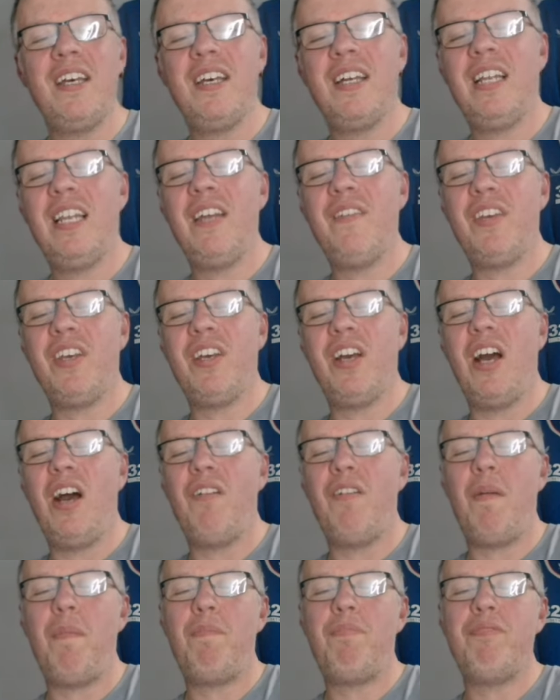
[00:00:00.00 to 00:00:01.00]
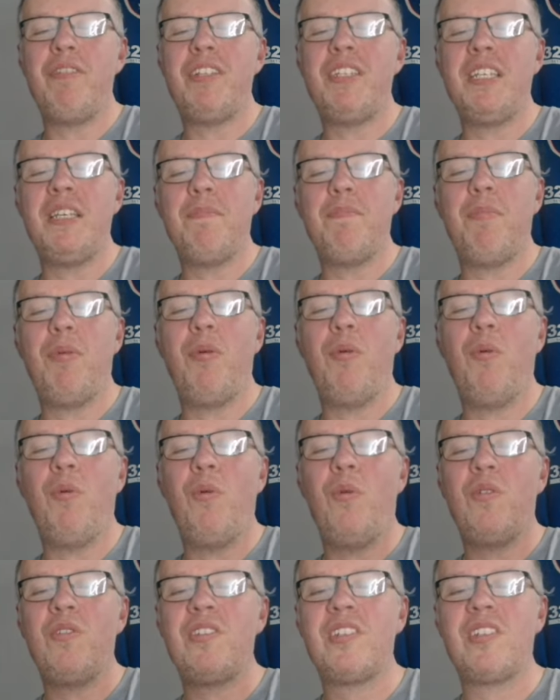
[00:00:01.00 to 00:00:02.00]
Livy are a pretty
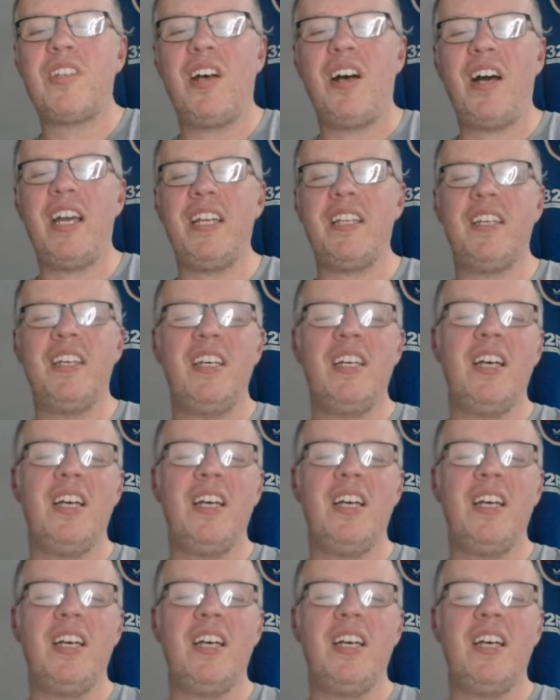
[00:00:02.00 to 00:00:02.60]
poor side.